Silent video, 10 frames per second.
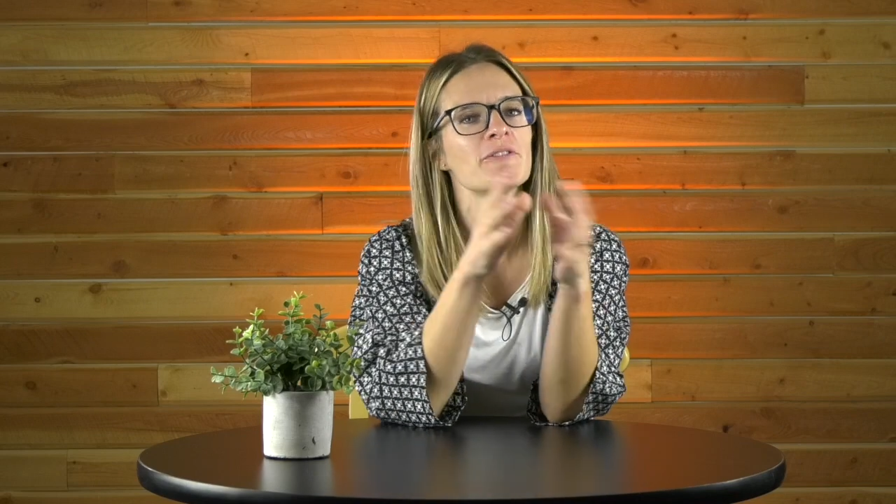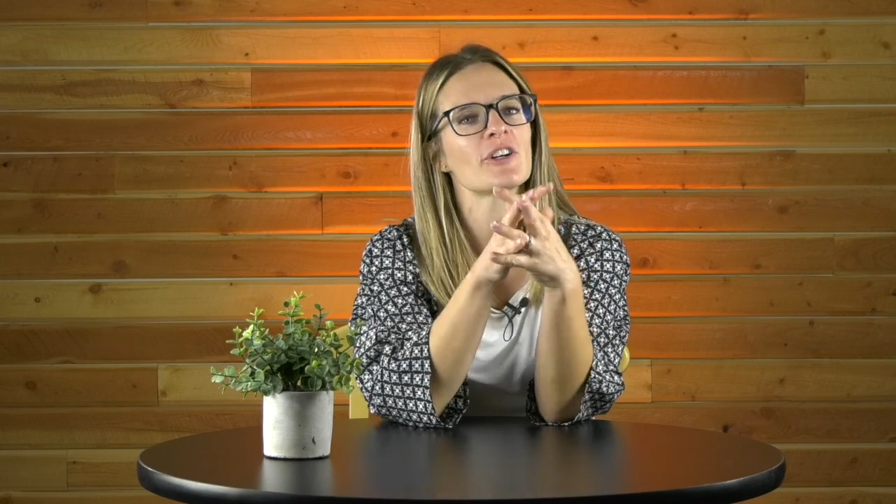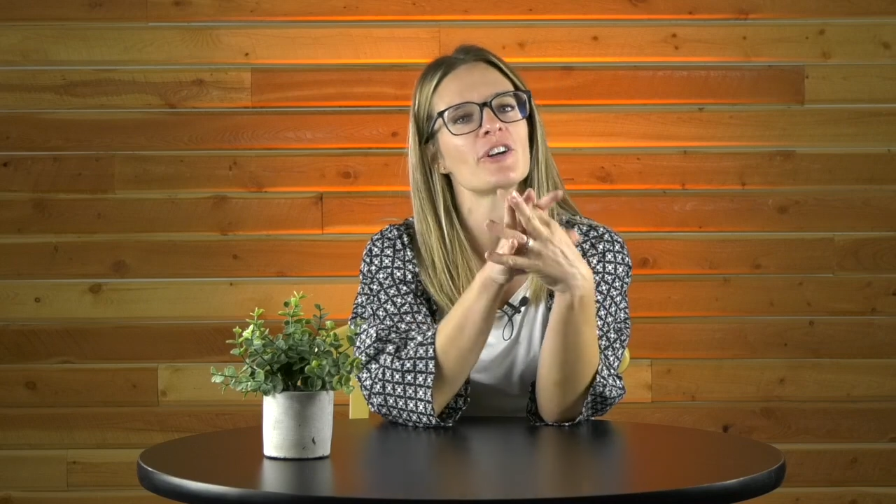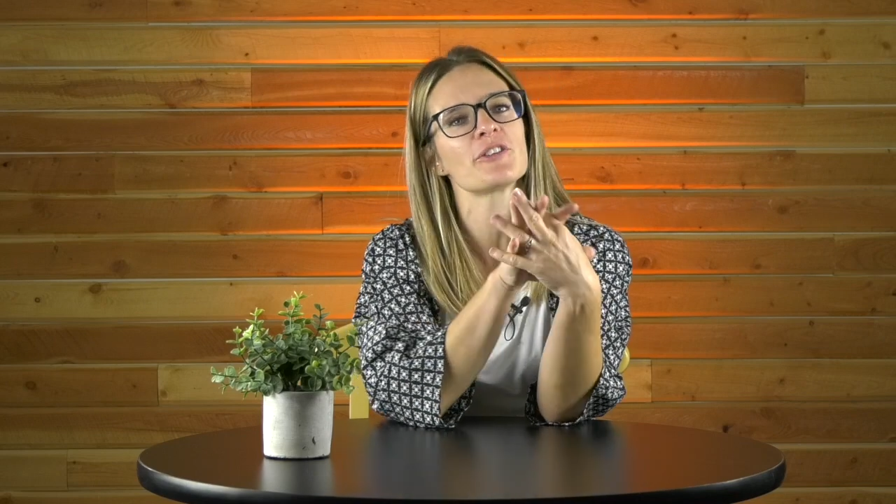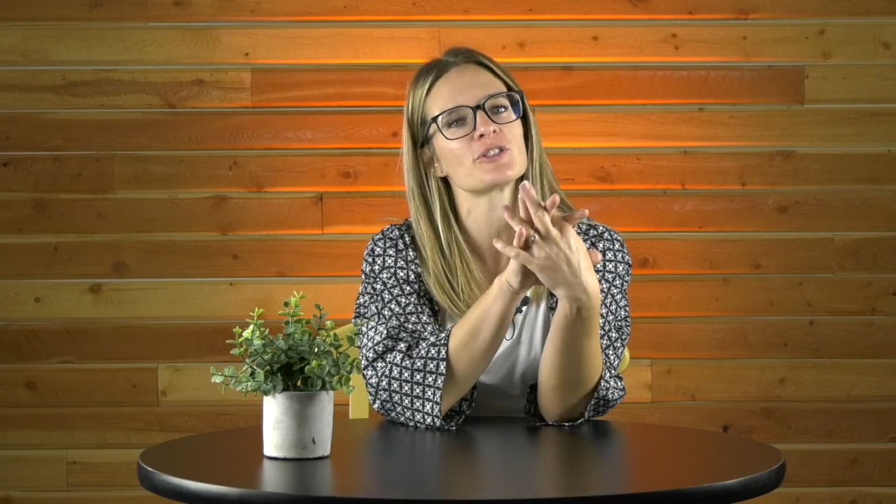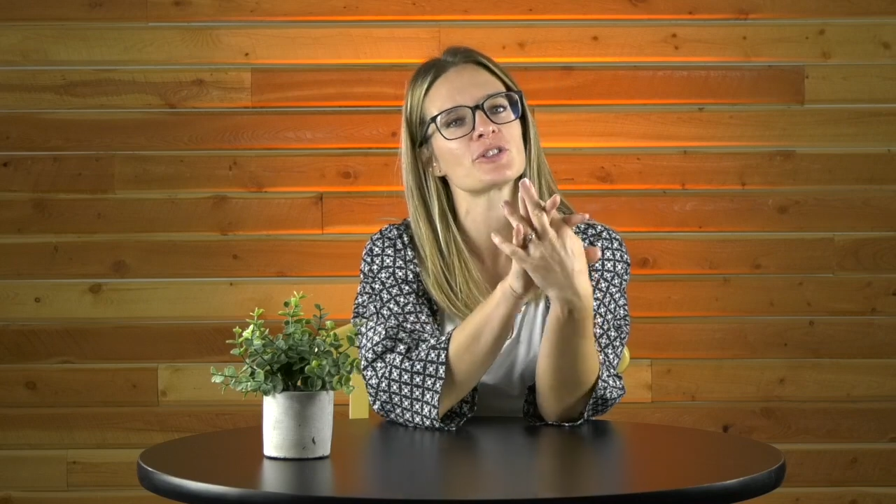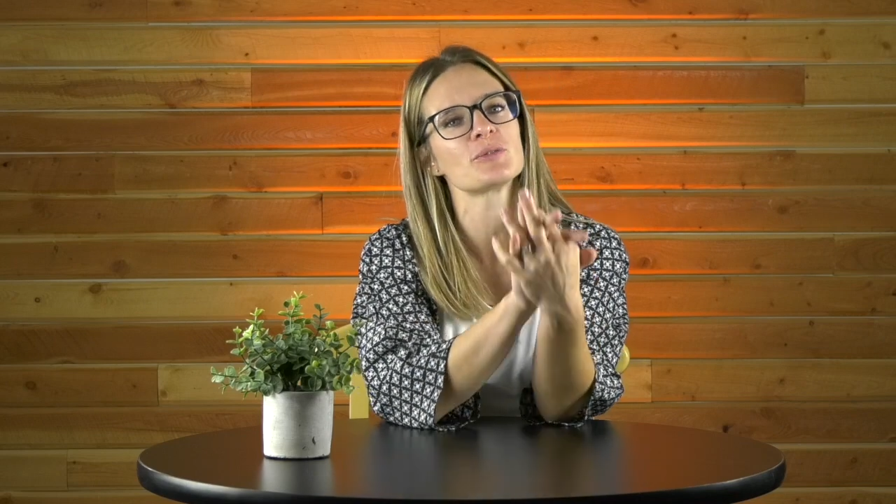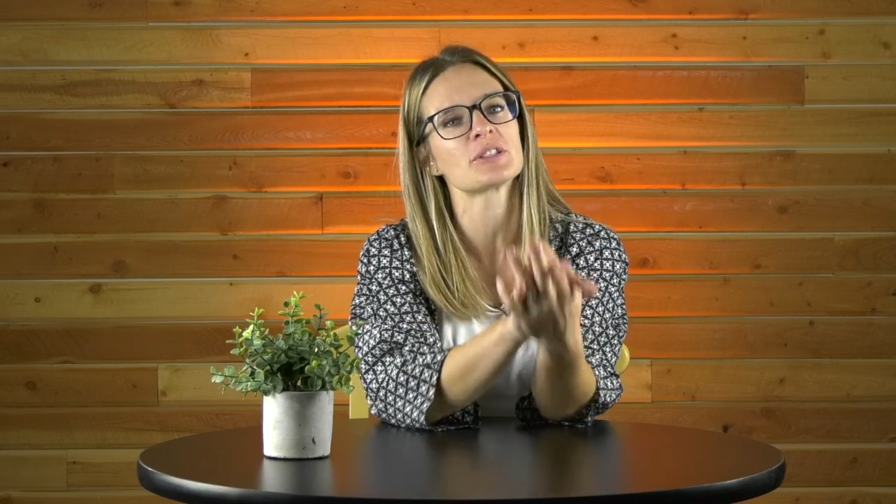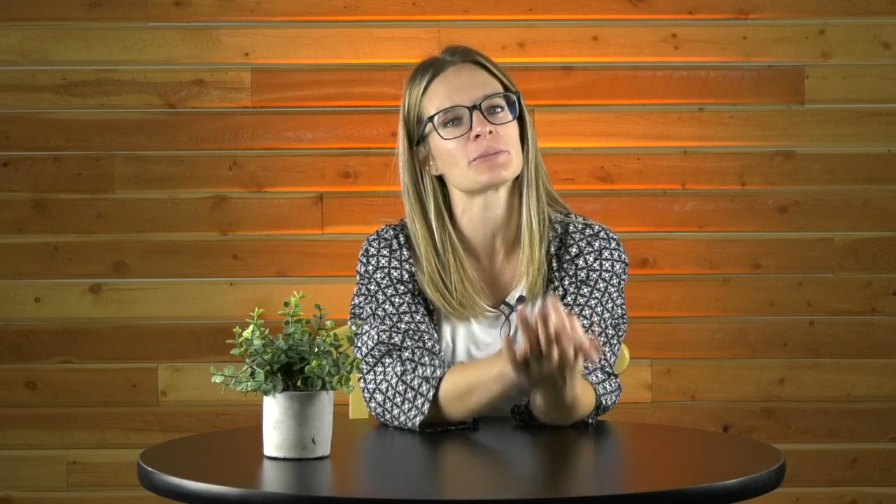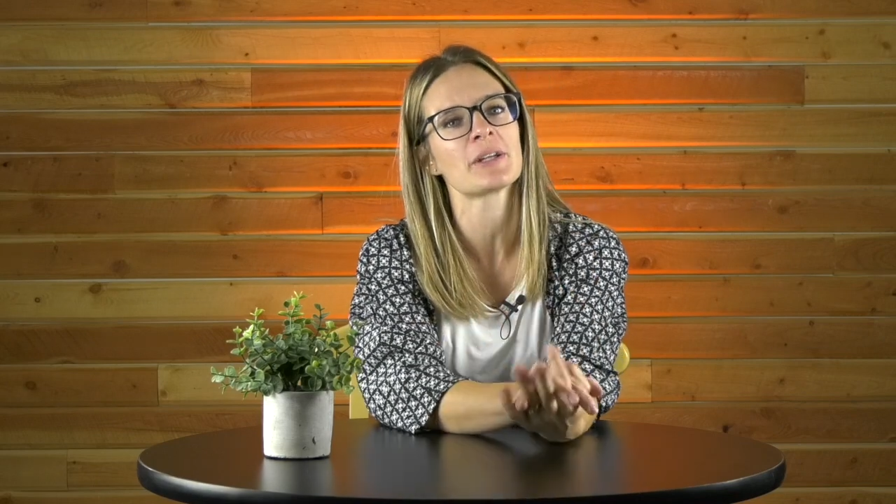for all those
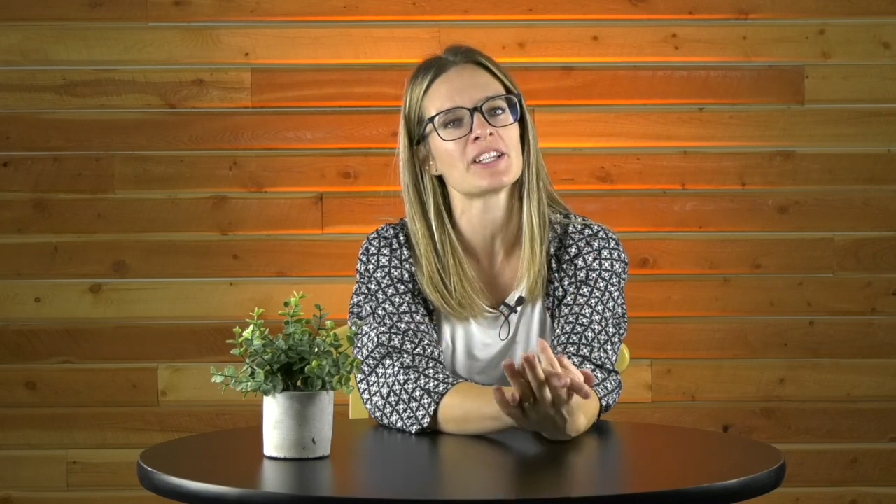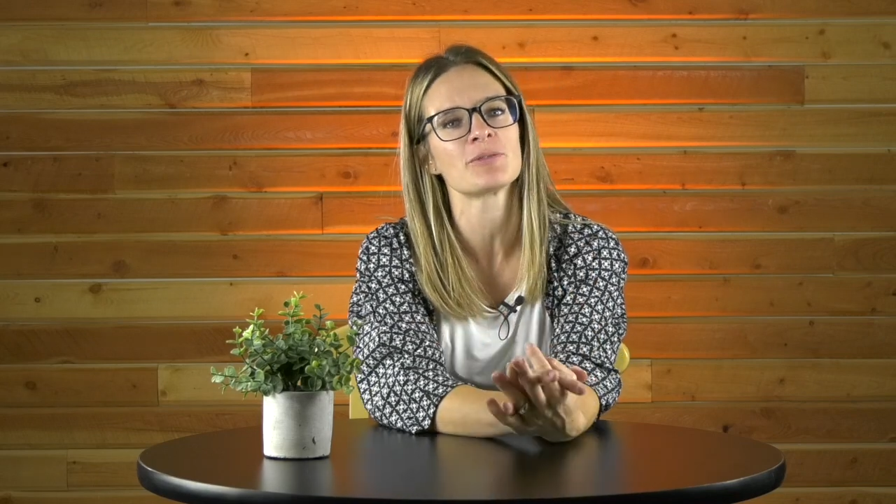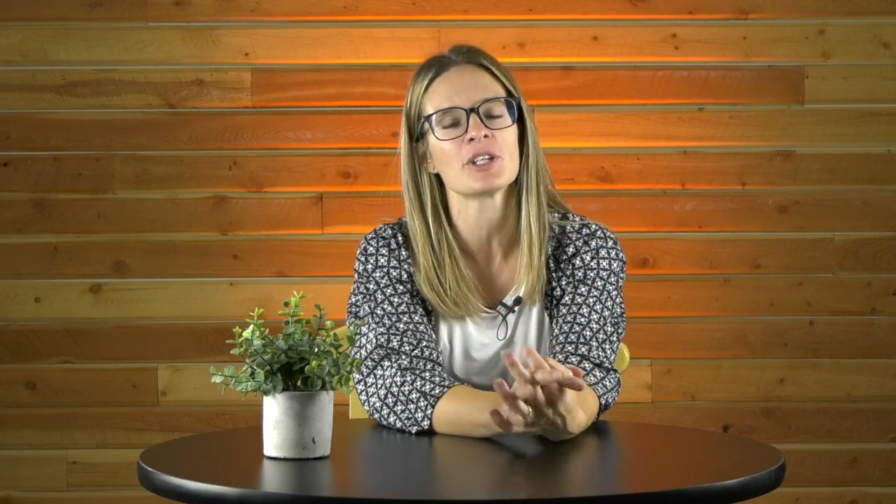school supplies,